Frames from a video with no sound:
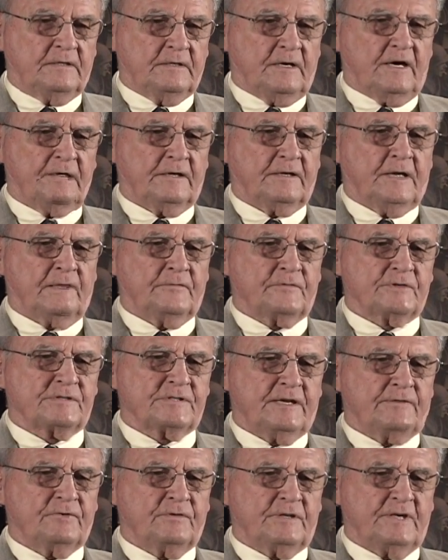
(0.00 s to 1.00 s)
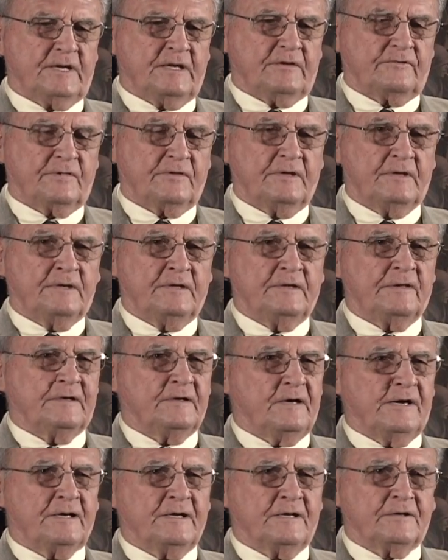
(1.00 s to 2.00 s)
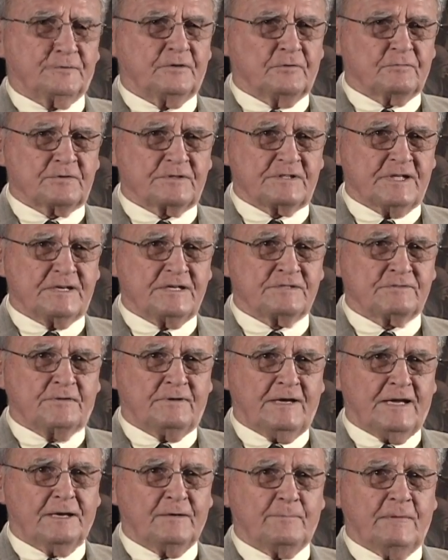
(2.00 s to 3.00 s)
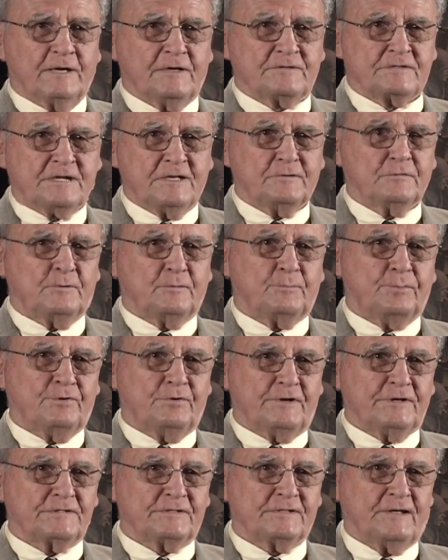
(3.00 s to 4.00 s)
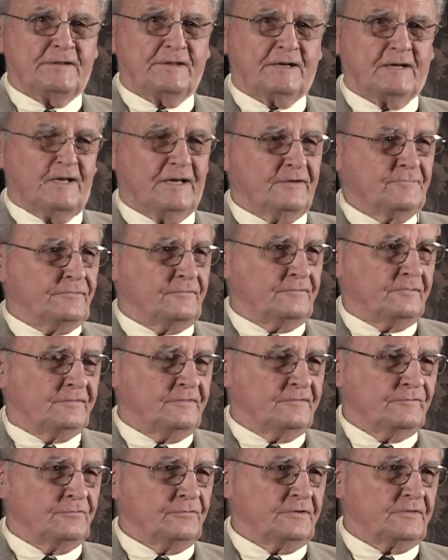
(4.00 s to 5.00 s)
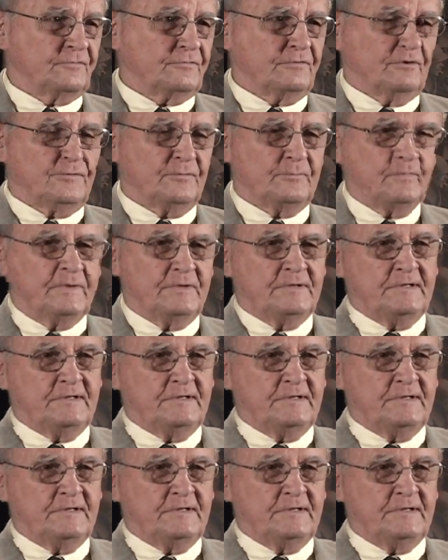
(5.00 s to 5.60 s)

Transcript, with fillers: I got out the seventeenth. I didn't get overseas, so I had about zero points. I think I had what twelve